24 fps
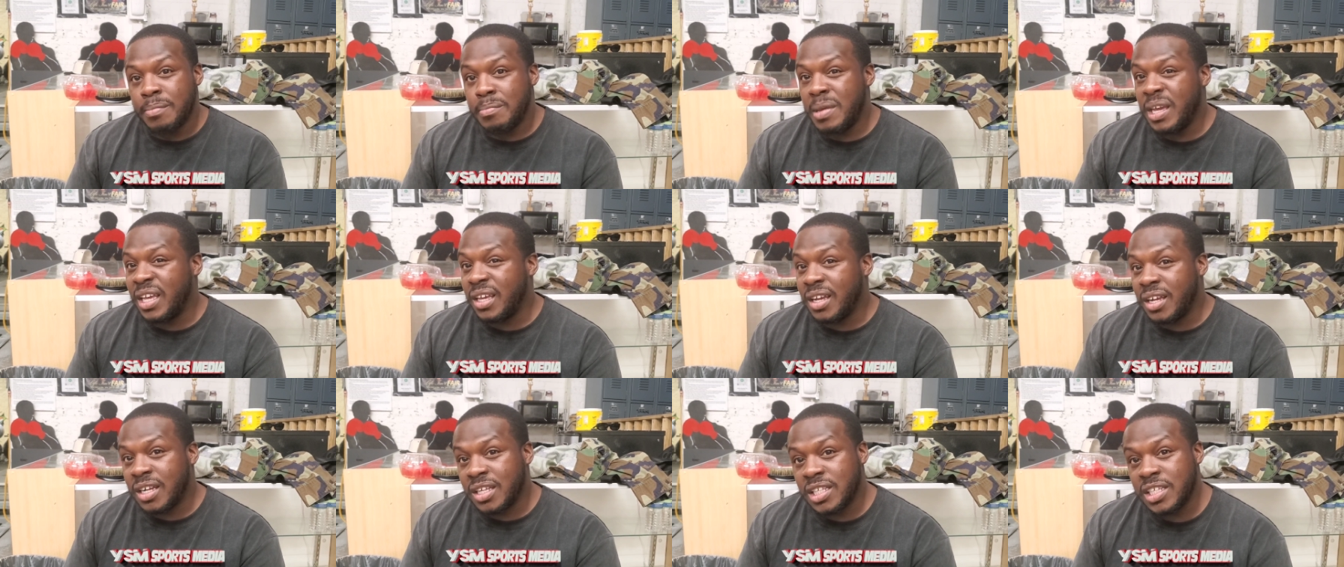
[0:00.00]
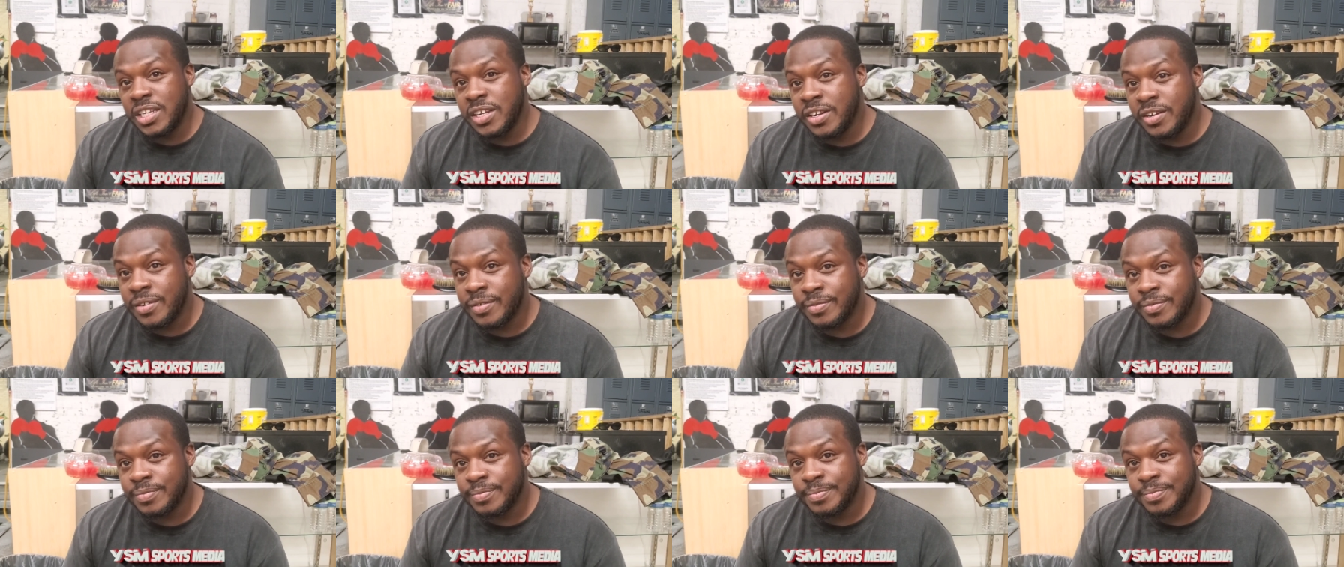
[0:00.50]
Make it
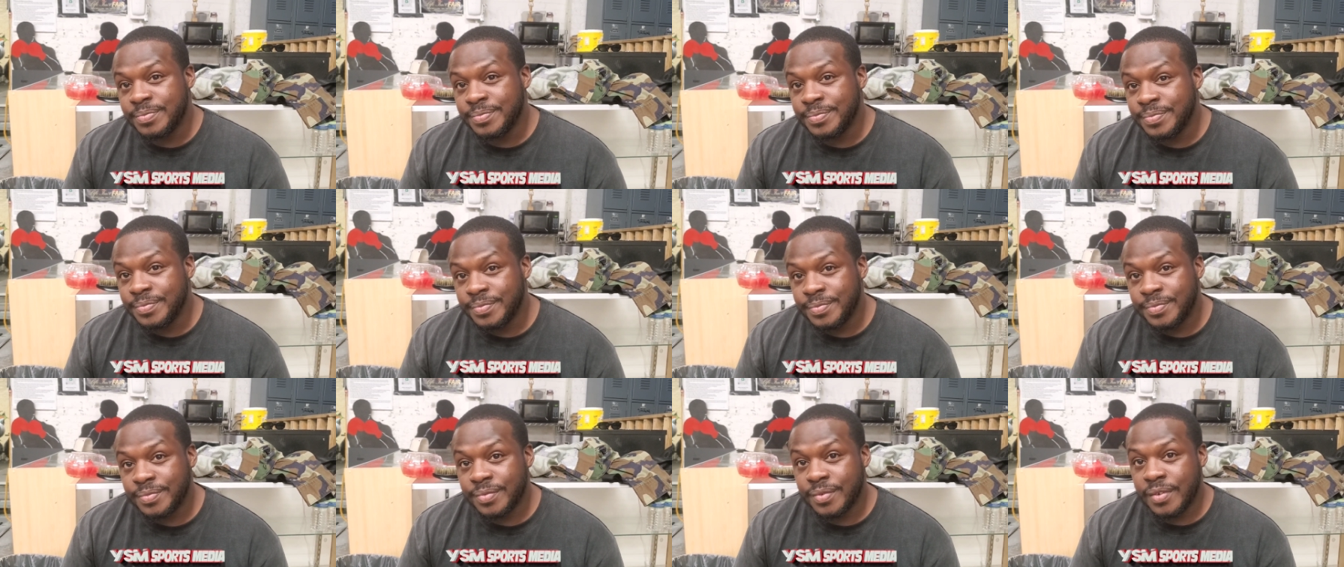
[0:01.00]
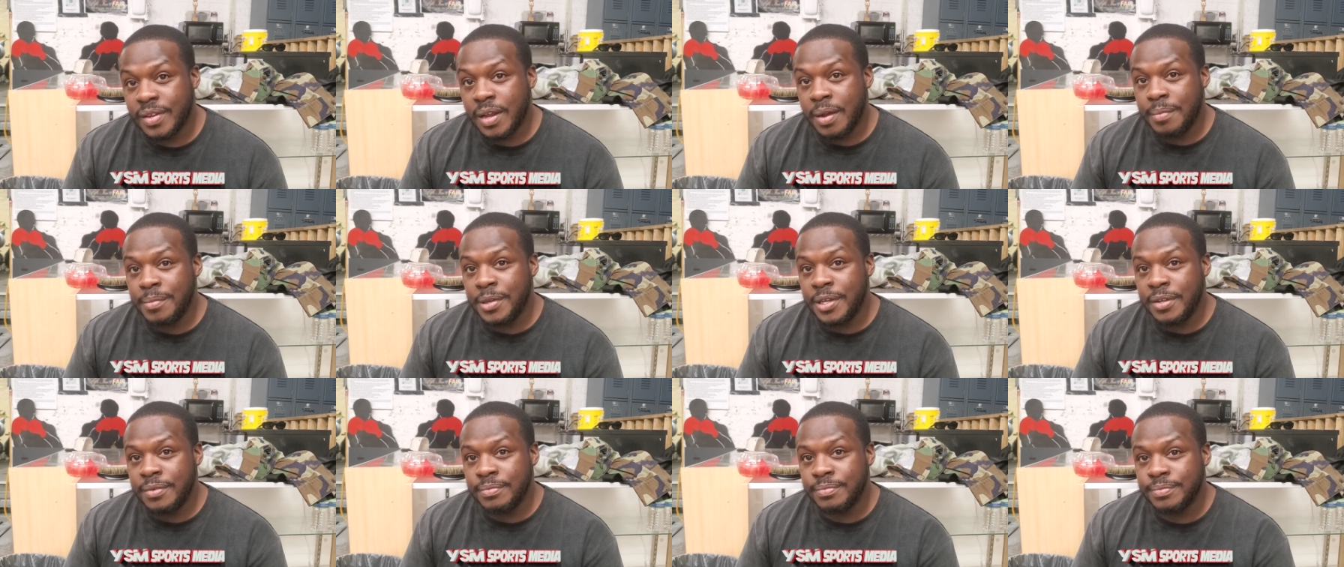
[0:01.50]
clear. You know
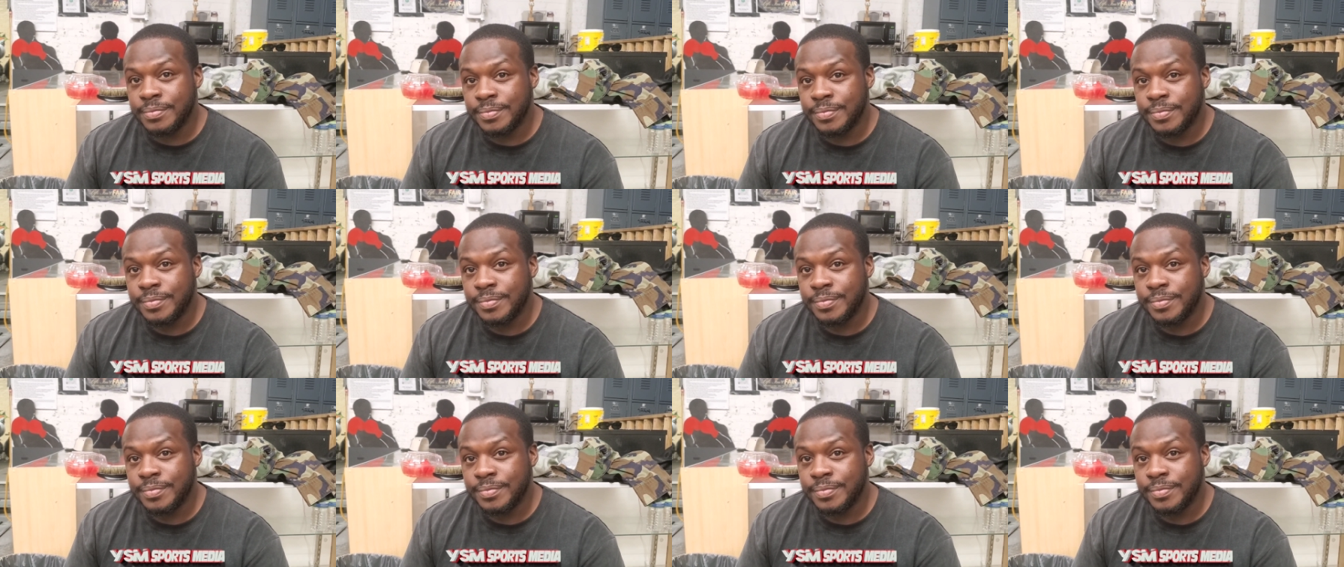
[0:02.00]
what I mean?